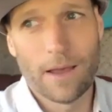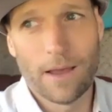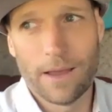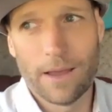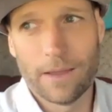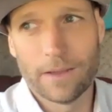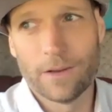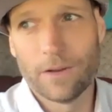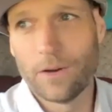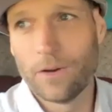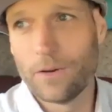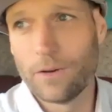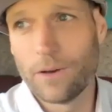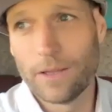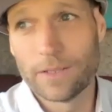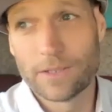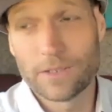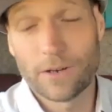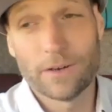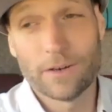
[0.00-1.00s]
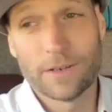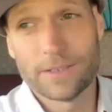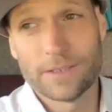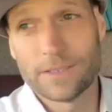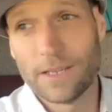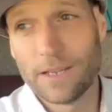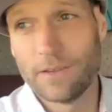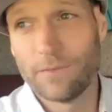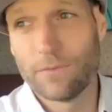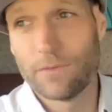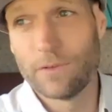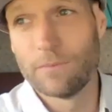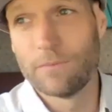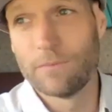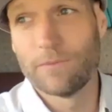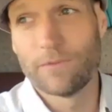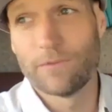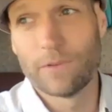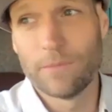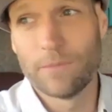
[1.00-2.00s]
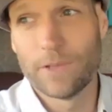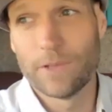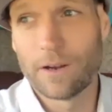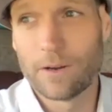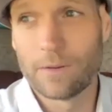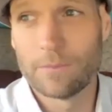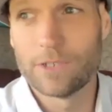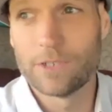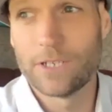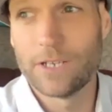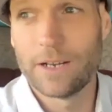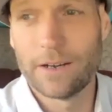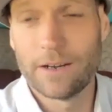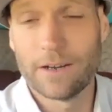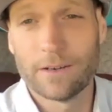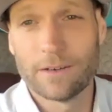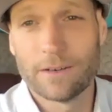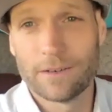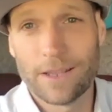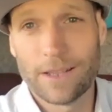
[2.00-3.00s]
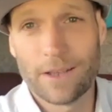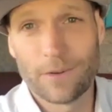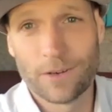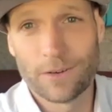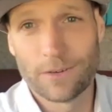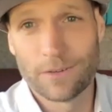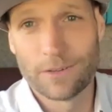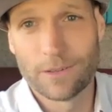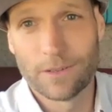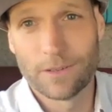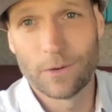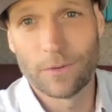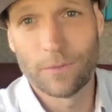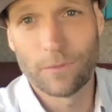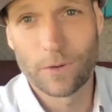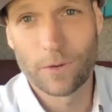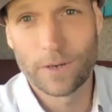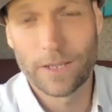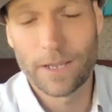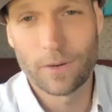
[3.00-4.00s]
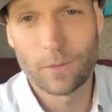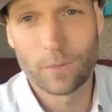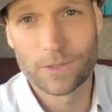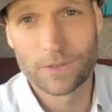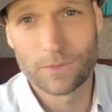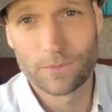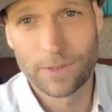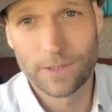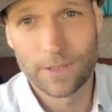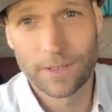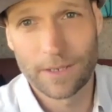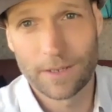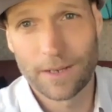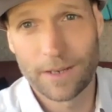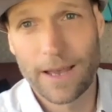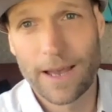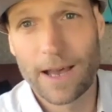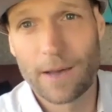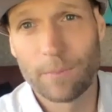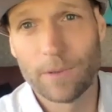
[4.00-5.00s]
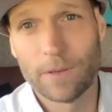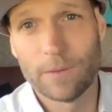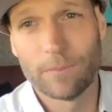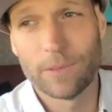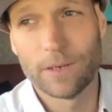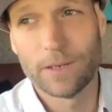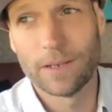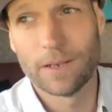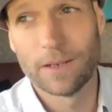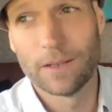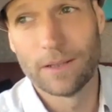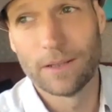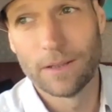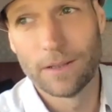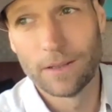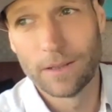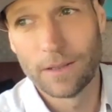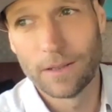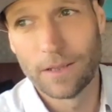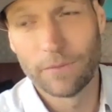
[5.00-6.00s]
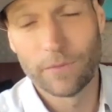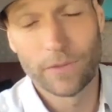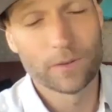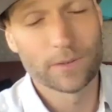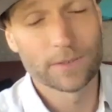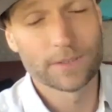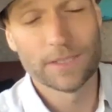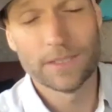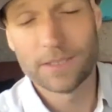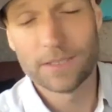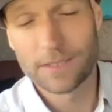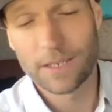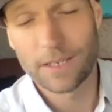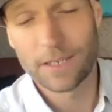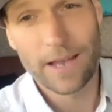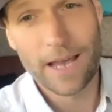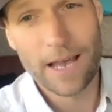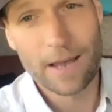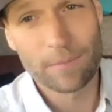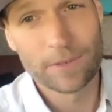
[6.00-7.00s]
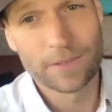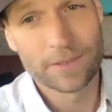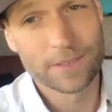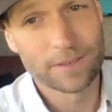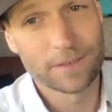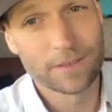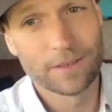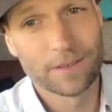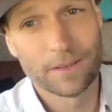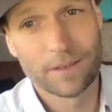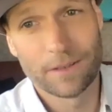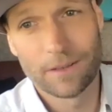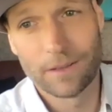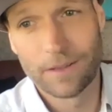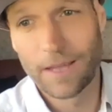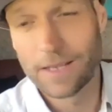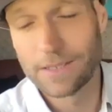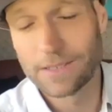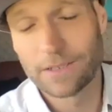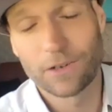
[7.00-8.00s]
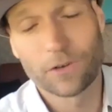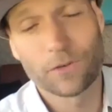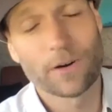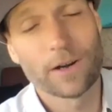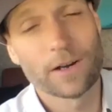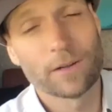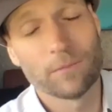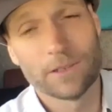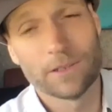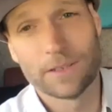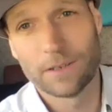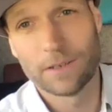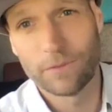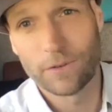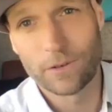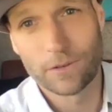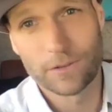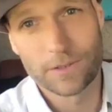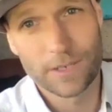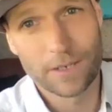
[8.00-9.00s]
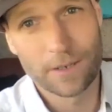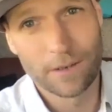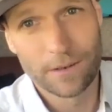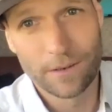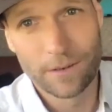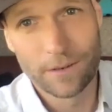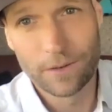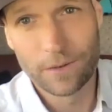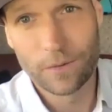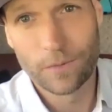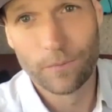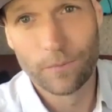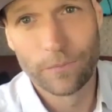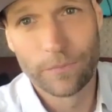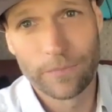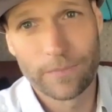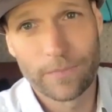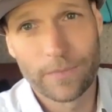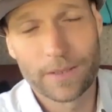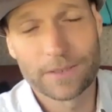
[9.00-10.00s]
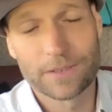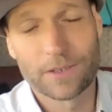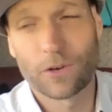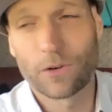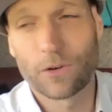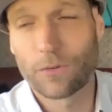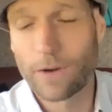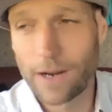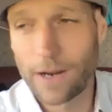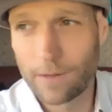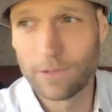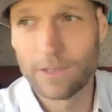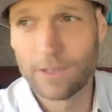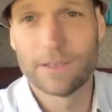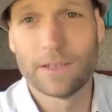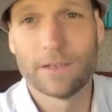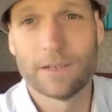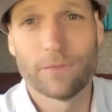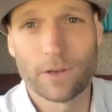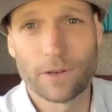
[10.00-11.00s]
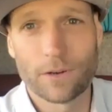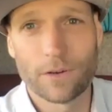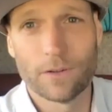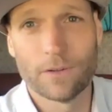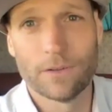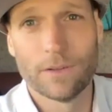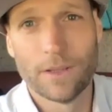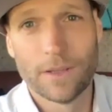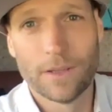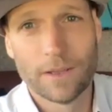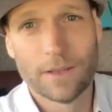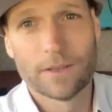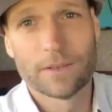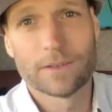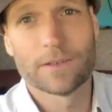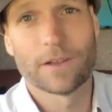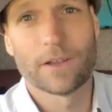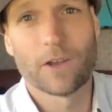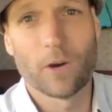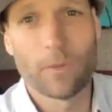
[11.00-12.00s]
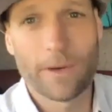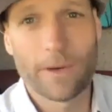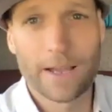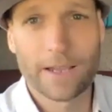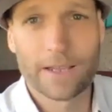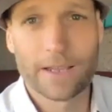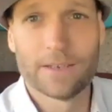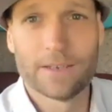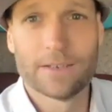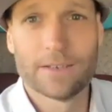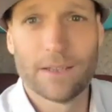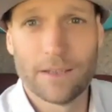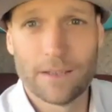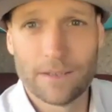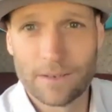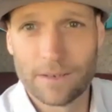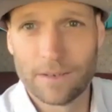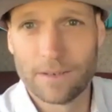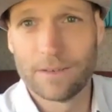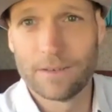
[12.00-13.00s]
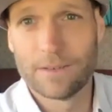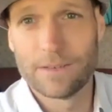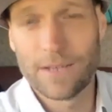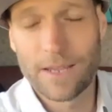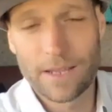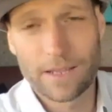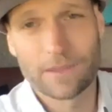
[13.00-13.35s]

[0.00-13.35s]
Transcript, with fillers: you know, it's hard to say from from the armchair down here in the lower 48 what's really going to happen. But if those lease sale happens, that's incredibly difficult to undo. That's incredibly difficult to go back and, and take